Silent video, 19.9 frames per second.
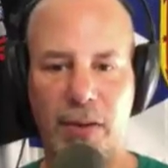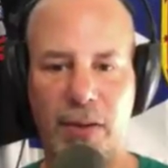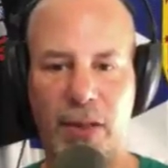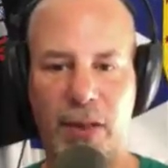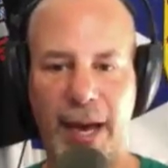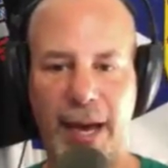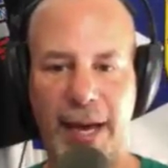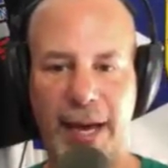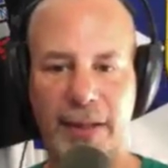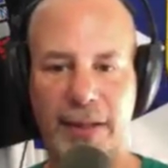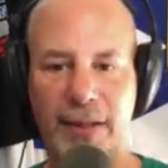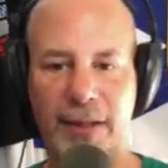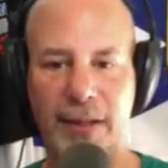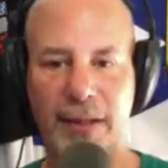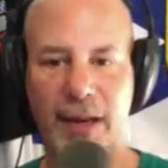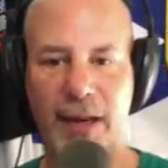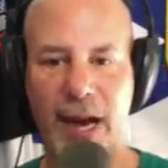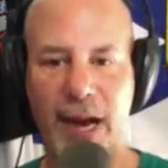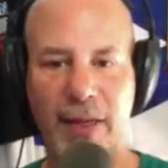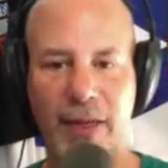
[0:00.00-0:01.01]
that
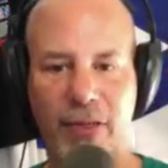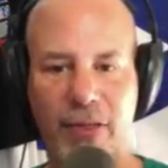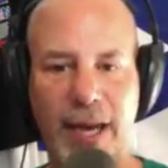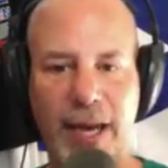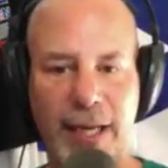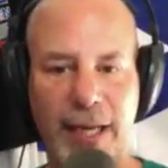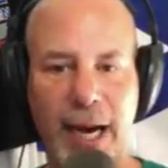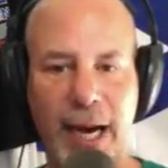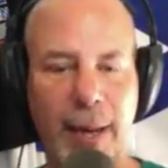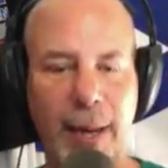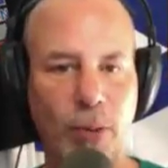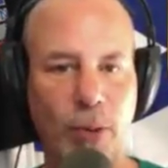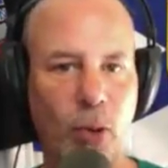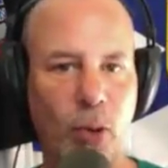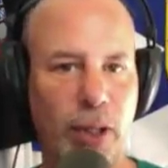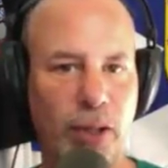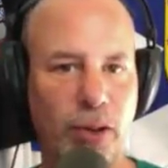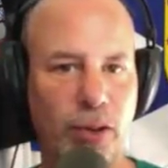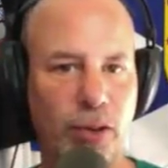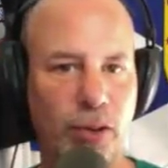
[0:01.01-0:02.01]
I think I'm
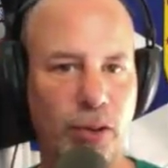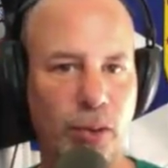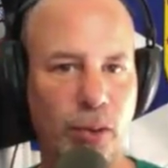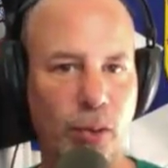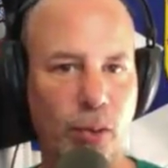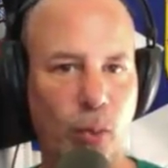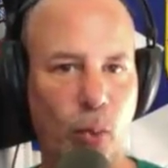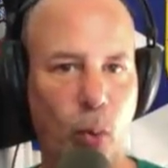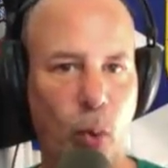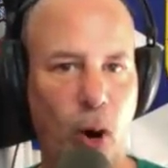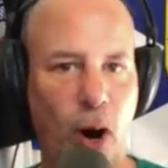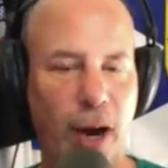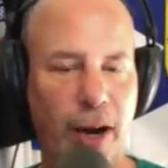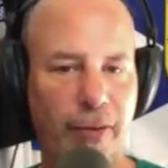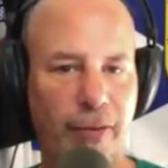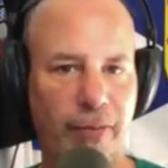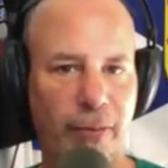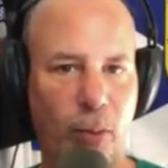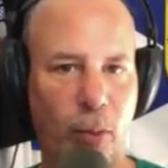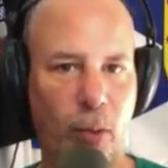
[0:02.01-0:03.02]
going to
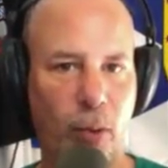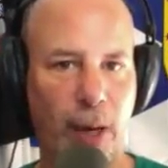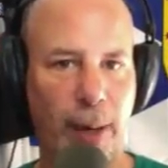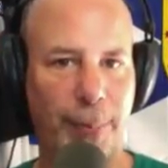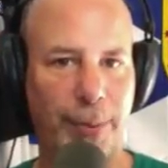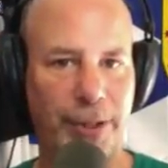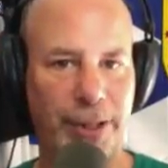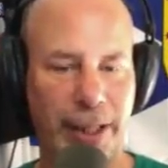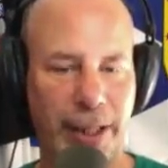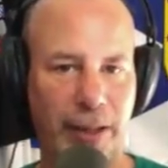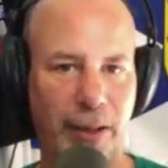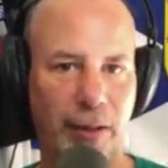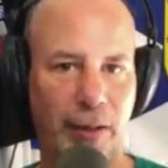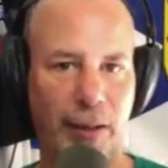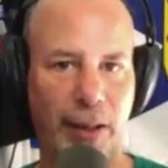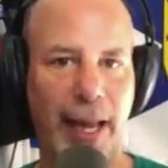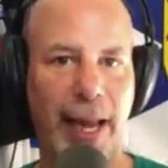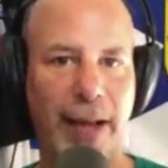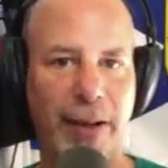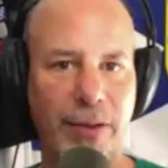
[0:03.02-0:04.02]
want for a particular
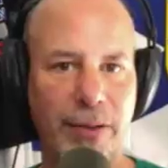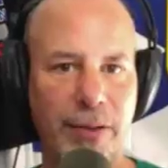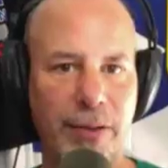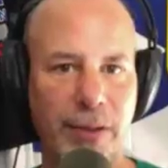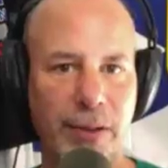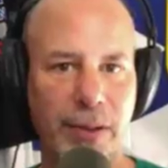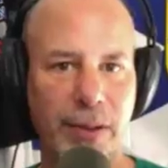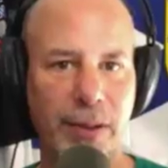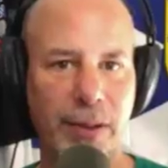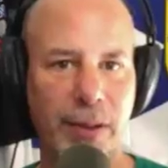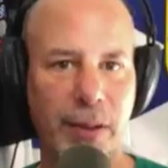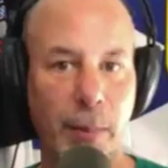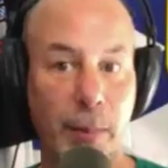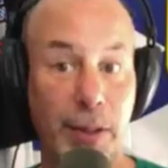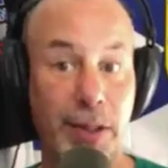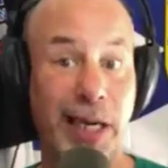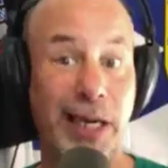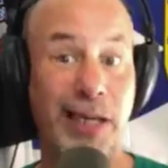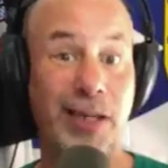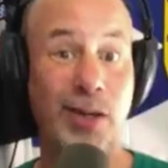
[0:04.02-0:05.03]
lens
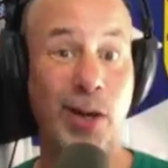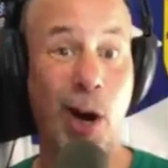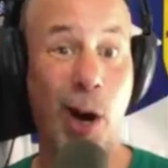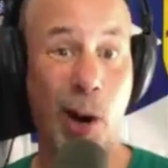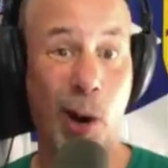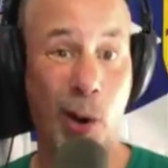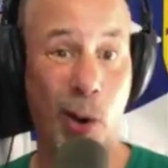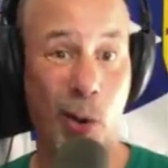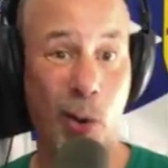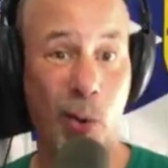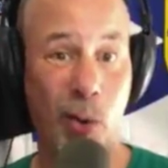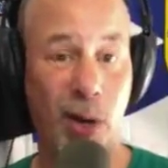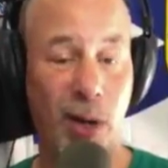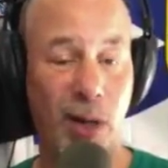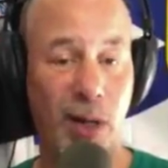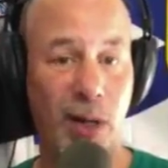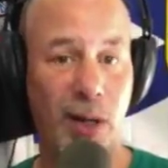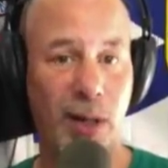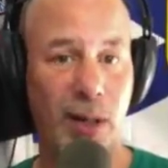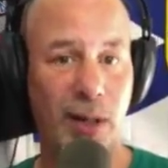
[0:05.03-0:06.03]
because I know
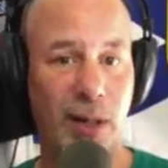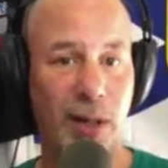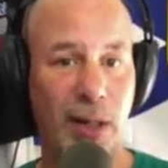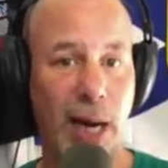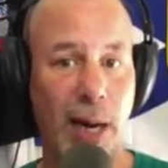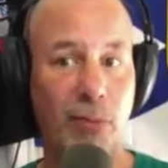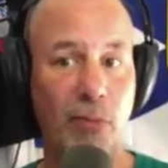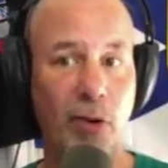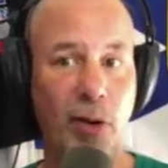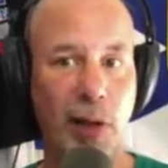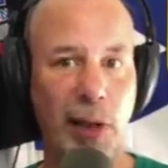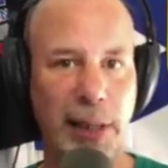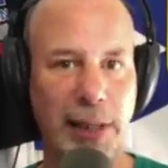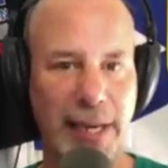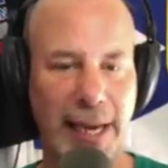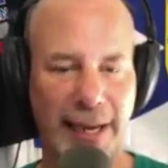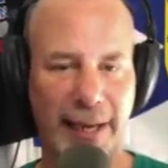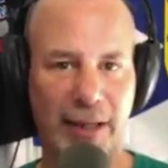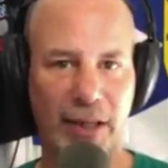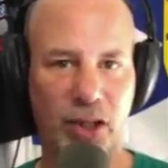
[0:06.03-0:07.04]
I'm really
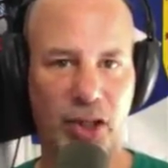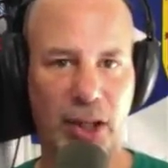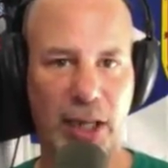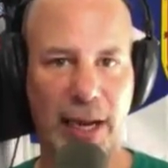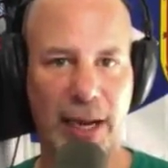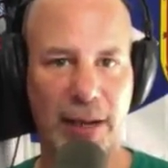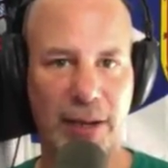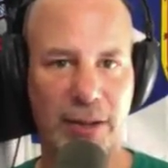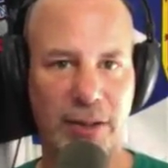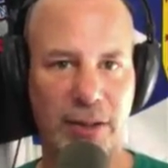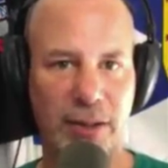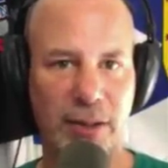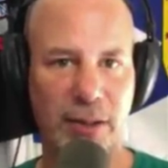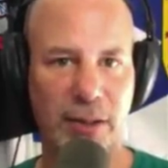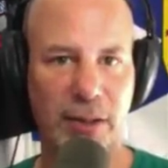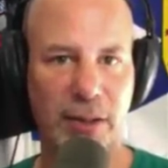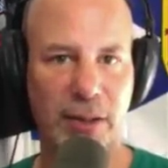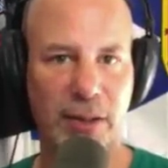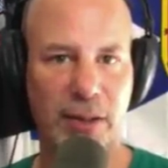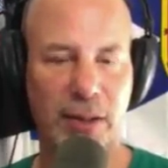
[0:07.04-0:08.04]
taking a chance
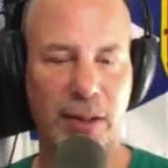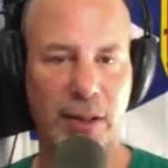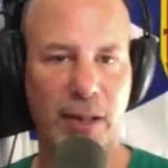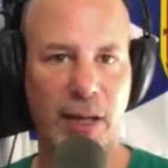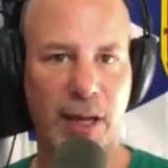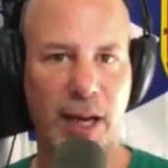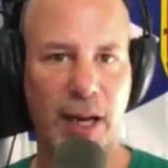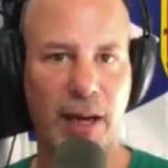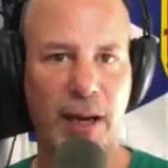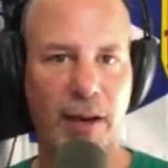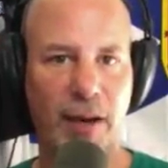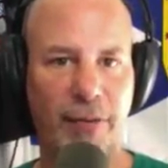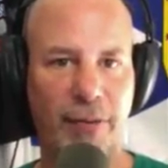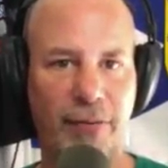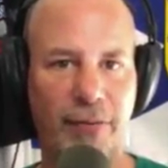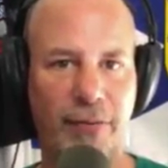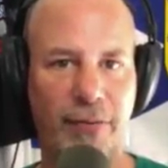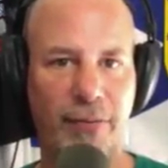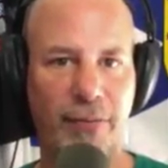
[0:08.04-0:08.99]
of